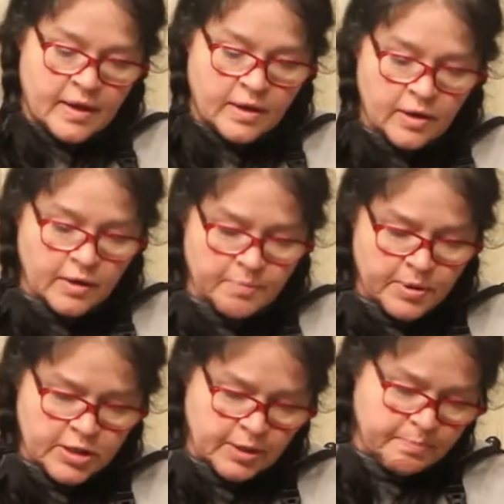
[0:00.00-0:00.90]
you can
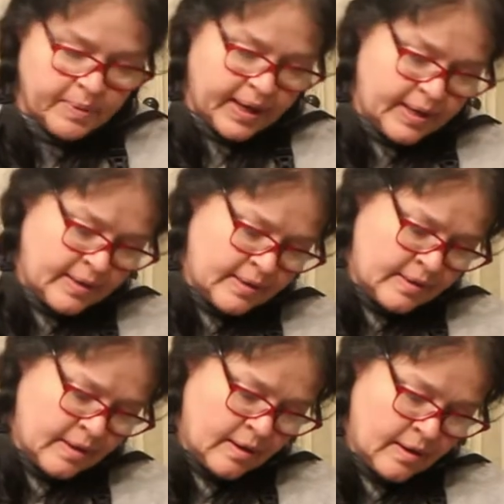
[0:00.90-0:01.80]
push a
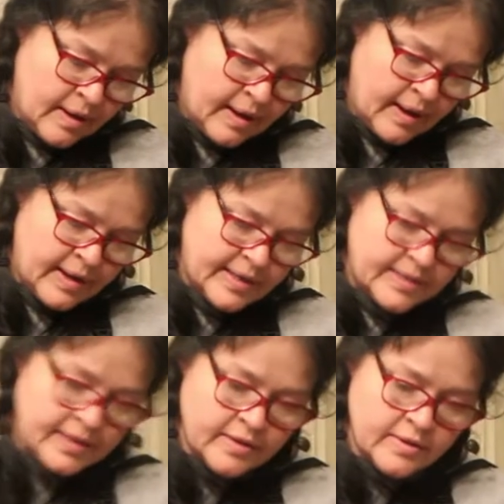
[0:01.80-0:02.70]
button and it
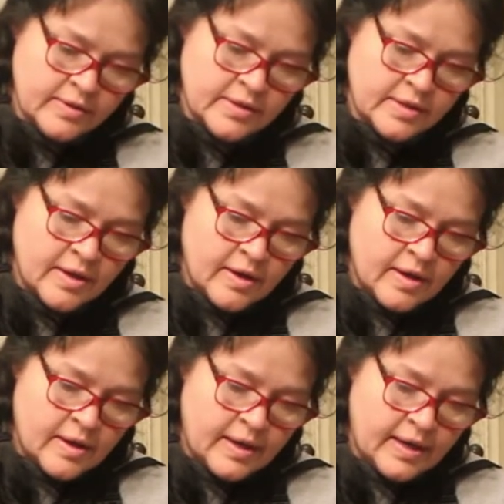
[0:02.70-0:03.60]
tilts
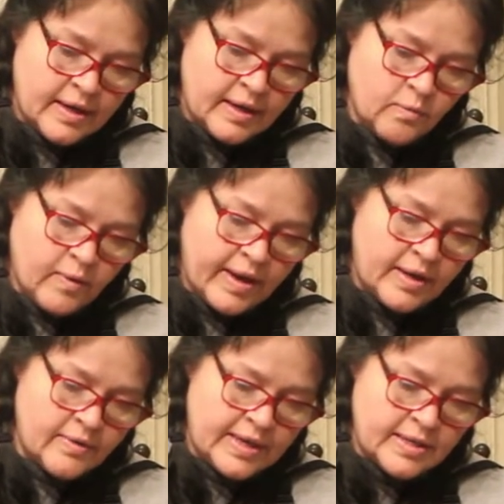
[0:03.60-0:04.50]
any way
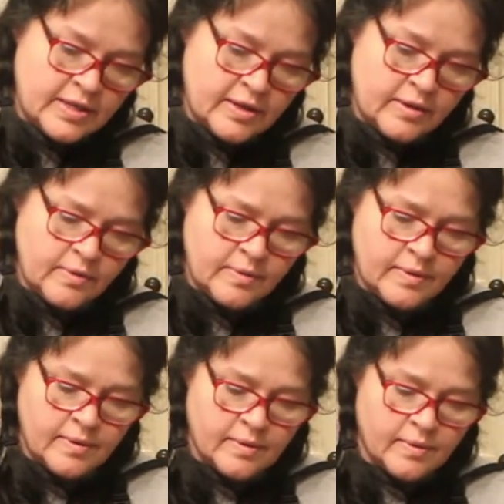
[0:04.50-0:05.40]
you need to,
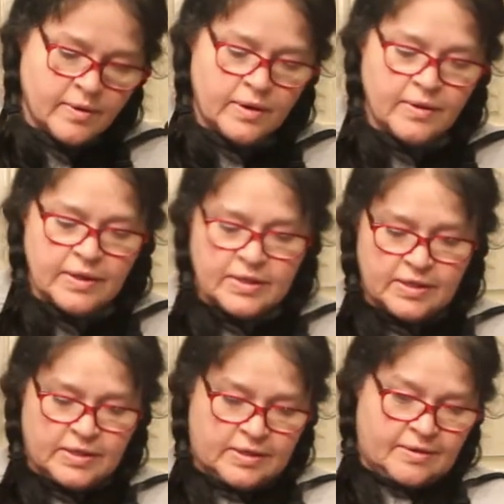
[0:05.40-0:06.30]
or you can
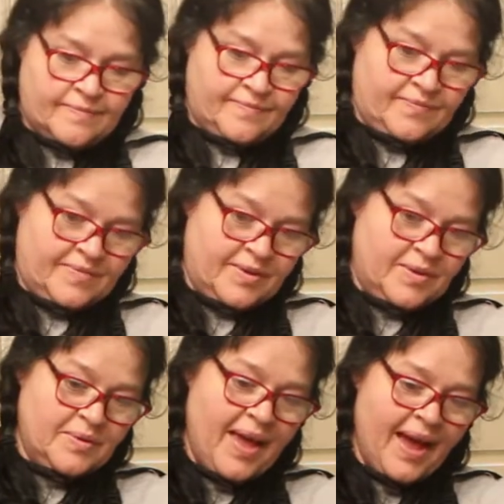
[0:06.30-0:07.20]
just
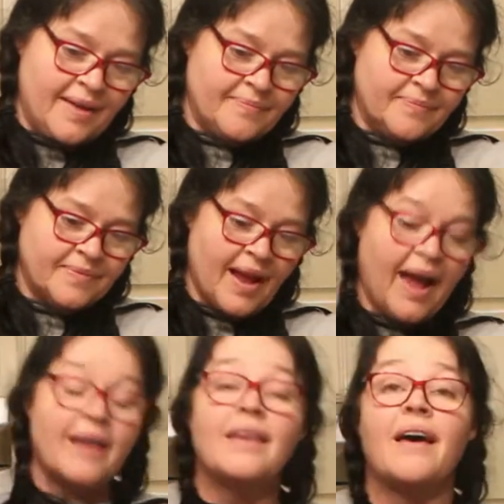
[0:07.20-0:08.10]
do that.
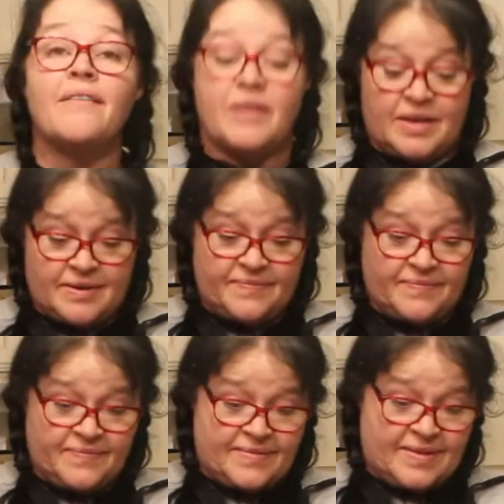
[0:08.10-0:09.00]
I love it.
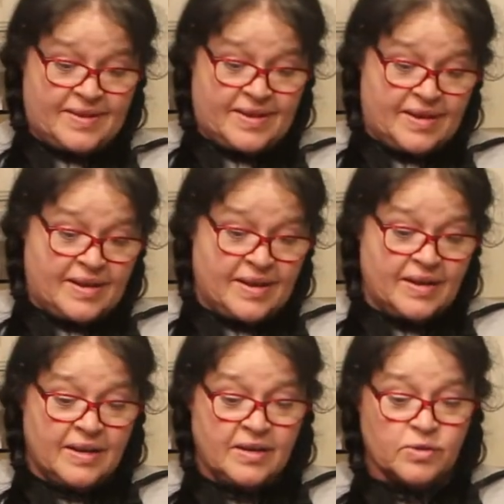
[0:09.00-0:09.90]

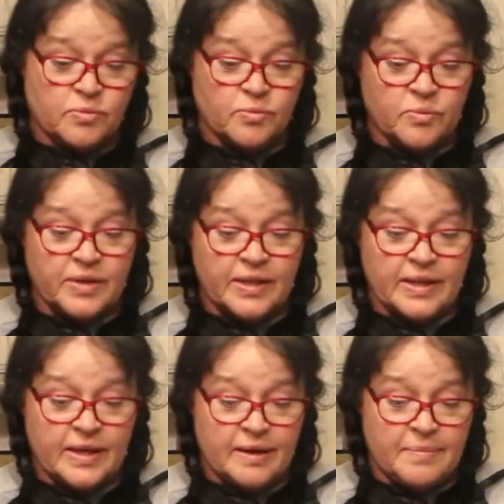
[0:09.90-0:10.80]
It's
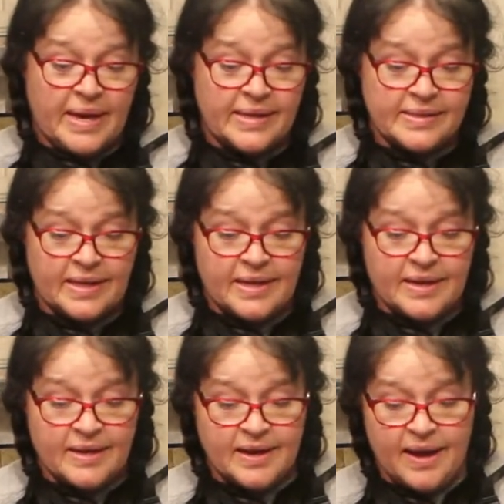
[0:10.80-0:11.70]
really amazing.
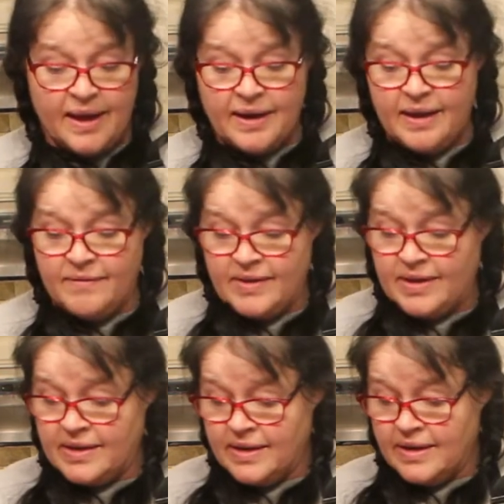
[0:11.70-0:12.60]
I love
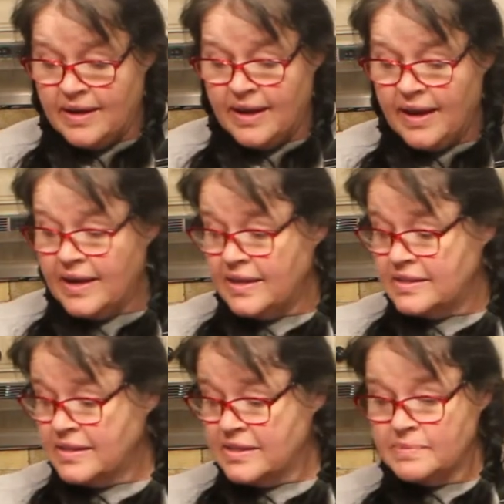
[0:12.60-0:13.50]
it. And it
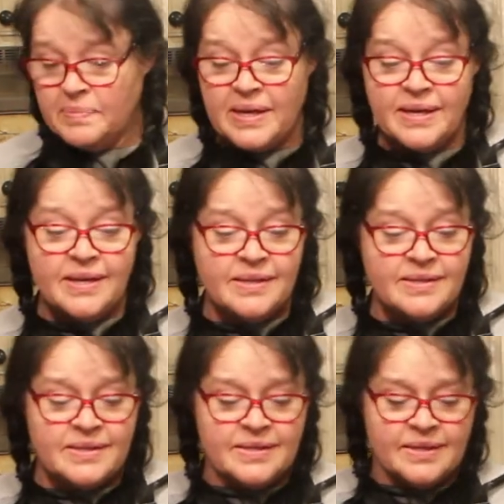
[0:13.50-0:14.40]
just
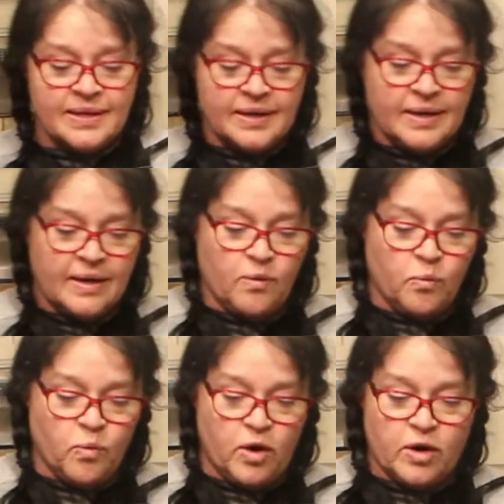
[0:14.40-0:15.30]
spins and
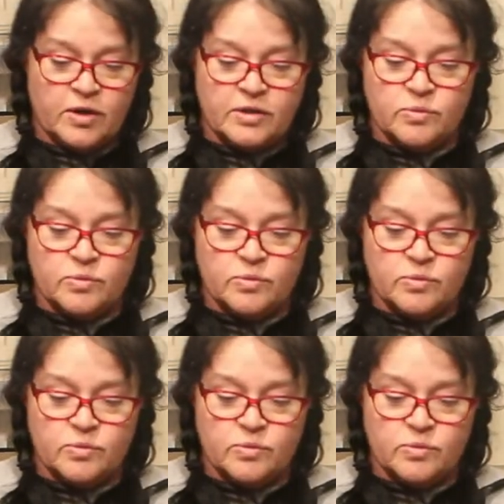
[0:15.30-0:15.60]
it works